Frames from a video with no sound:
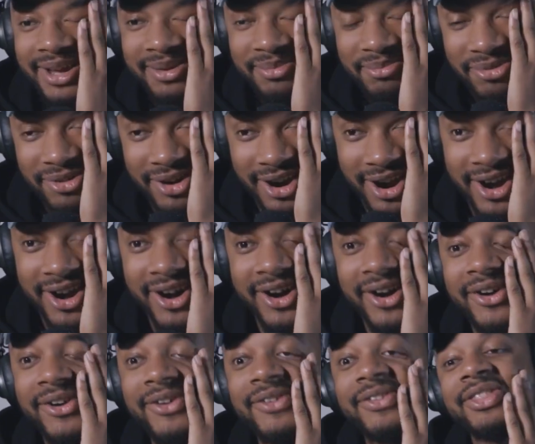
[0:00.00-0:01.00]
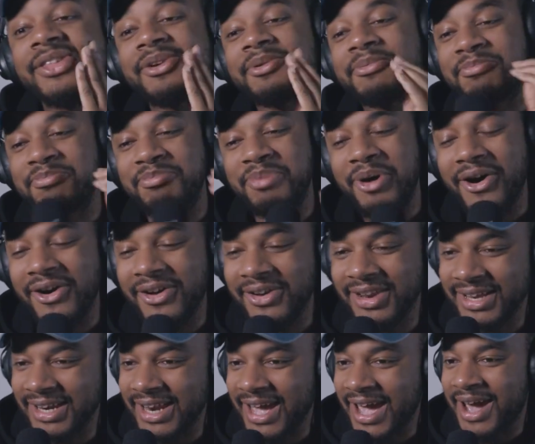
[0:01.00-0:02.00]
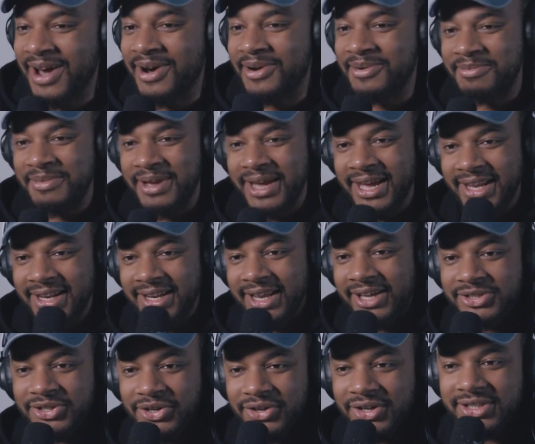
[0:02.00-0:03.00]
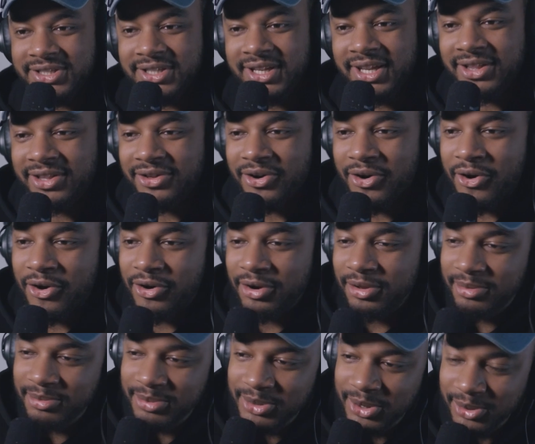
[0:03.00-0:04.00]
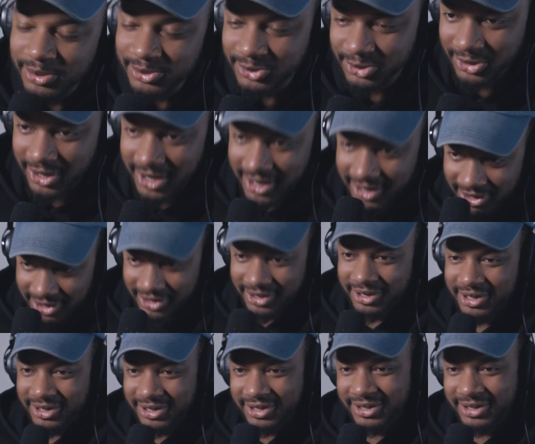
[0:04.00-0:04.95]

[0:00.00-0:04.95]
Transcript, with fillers: Bro, they're balling out, man. They turned into like the Harlem Globetrotters.